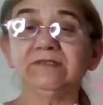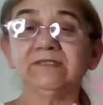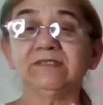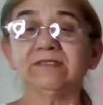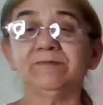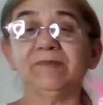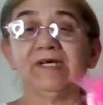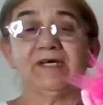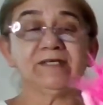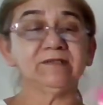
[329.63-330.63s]
This is the
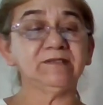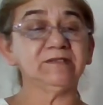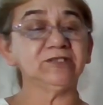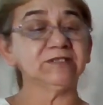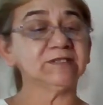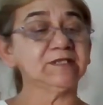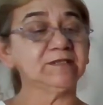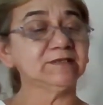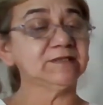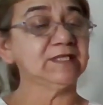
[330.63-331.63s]
back, and then she's got
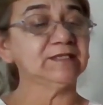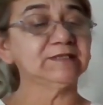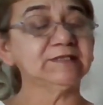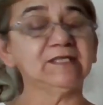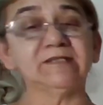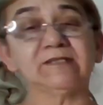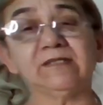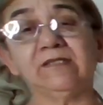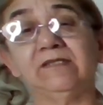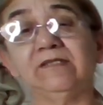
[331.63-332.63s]
the psychedelic
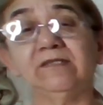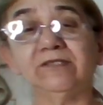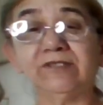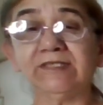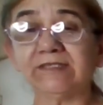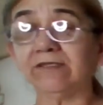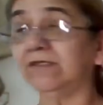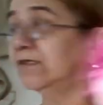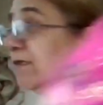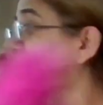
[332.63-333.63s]
dress on.